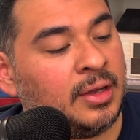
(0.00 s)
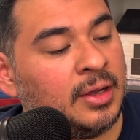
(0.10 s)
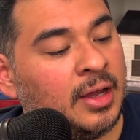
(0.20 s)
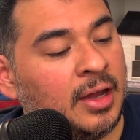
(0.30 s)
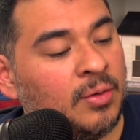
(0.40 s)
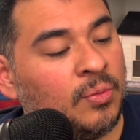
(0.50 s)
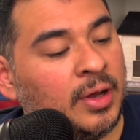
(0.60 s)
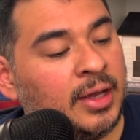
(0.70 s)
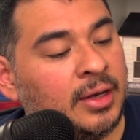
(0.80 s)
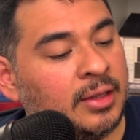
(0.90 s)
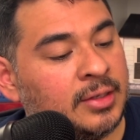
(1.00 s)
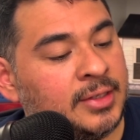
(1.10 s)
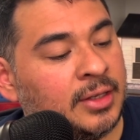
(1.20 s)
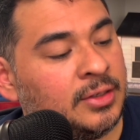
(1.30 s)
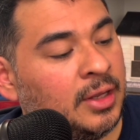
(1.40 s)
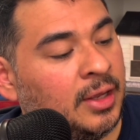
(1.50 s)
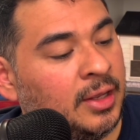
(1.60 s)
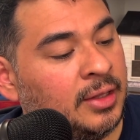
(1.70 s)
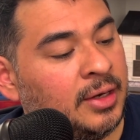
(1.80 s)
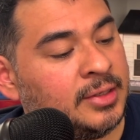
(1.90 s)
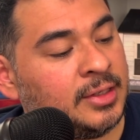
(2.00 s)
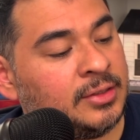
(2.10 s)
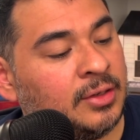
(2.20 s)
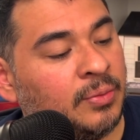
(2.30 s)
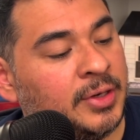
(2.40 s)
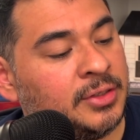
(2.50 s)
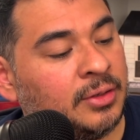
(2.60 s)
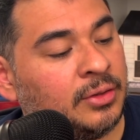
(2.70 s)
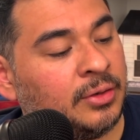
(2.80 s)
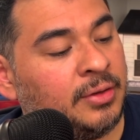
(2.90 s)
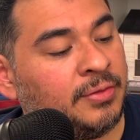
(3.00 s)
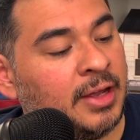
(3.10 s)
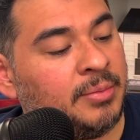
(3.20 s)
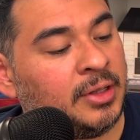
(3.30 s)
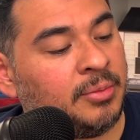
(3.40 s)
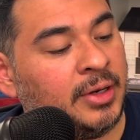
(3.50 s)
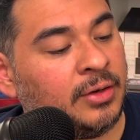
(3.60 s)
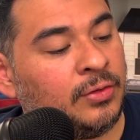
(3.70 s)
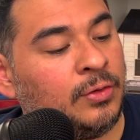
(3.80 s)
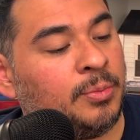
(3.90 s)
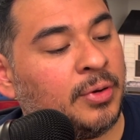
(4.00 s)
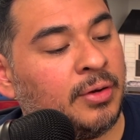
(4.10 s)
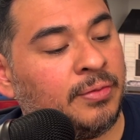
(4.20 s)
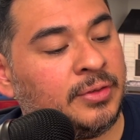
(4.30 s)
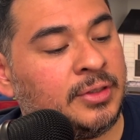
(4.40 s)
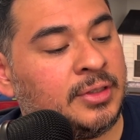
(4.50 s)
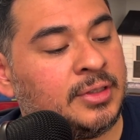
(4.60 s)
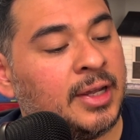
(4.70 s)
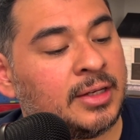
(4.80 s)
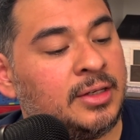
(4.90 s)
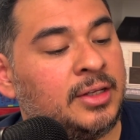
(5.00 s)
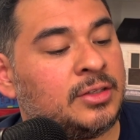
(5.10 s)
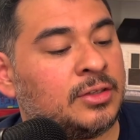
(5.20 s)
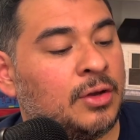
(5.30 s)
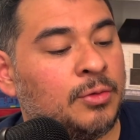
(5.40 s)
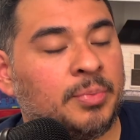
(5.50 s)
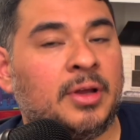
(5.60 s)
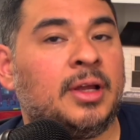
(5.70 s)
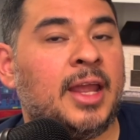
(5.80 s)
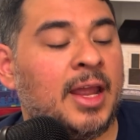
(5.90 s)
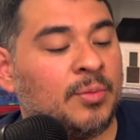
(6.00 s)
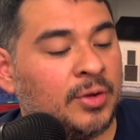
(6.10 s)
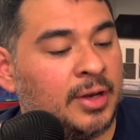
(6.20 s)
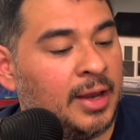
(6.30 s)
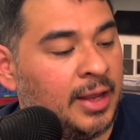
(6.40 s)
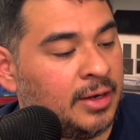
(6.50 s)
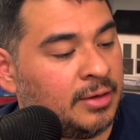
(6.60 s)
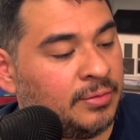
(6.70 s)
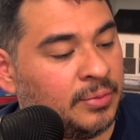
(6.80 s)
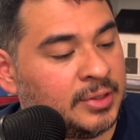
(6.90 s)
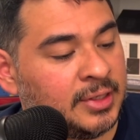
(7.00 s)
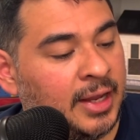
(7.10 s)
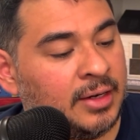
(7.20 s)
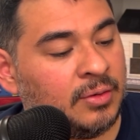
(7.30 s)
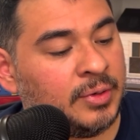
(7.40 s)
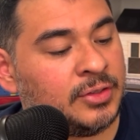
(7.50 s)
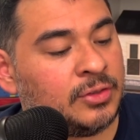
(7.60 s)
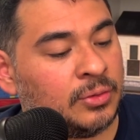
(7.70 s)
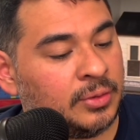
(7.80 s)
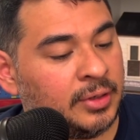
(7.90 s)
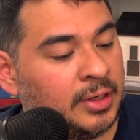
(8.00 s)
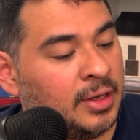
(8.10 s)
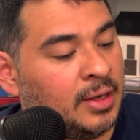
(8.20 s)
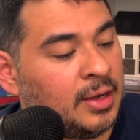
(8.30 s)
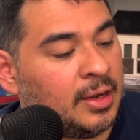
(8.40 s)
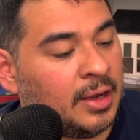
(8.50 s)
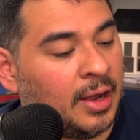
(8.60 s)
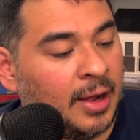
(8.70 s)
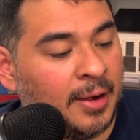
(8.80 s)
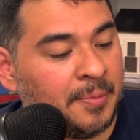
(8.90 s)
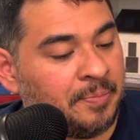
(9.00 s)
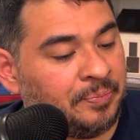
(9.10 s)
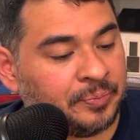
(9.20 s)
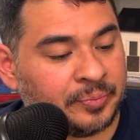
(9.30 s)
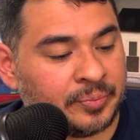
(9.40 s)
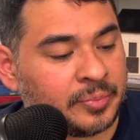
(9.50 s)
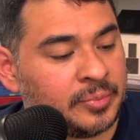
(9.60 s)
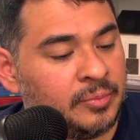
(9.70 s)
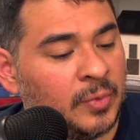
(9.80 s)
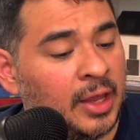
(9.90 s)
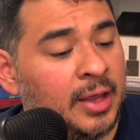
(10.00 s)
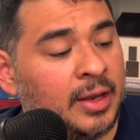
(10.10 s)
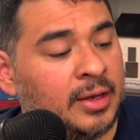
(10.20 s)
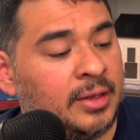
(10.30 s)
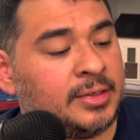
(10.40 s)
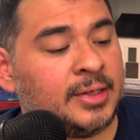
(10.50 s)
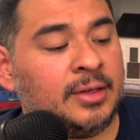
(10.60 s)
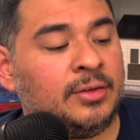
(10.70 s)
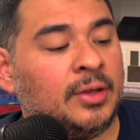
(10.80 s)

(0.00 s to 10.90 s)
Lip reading: the sound, and then it says the original 35mm 2-perf Technique scope camera negative was scanned and restored, and it's in